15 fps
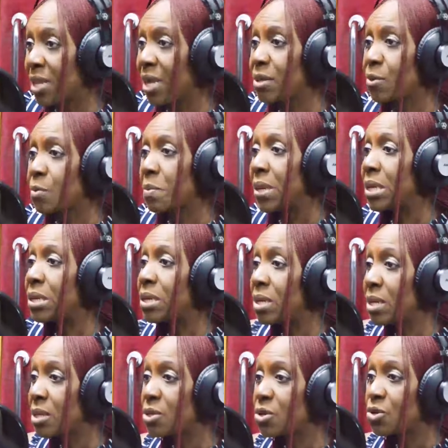There's some men in
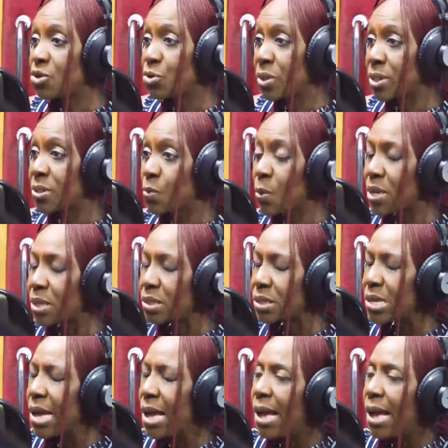the industry as well.